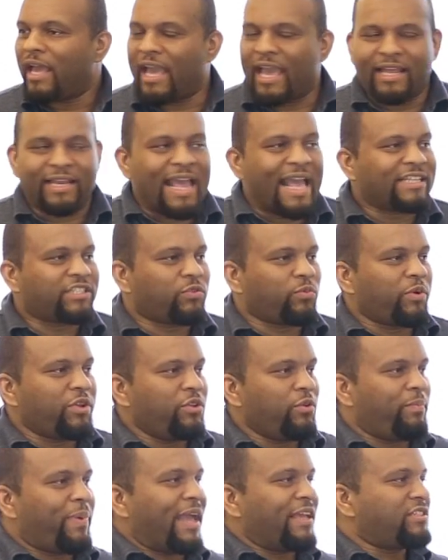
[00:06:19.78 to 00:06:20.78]
And that's
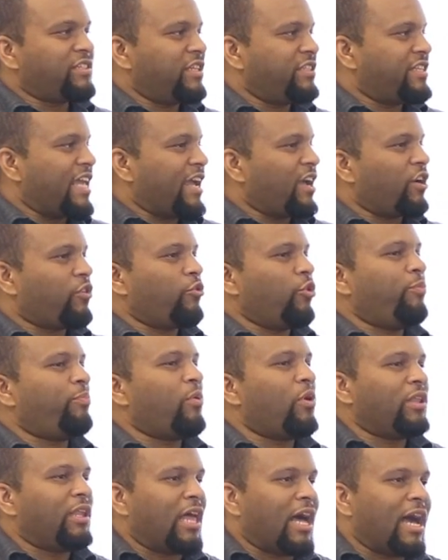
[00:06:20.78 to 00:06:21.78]
when you basically take a
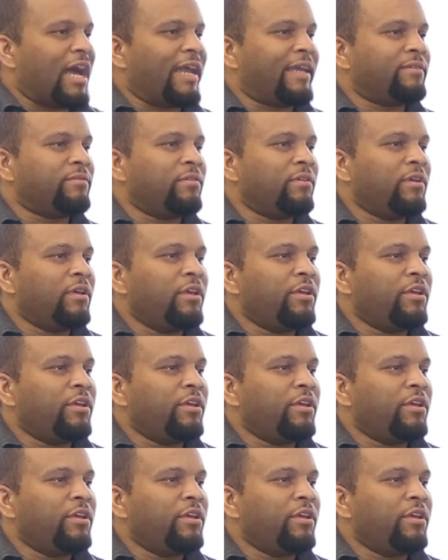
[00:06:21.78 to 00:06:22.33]
group online,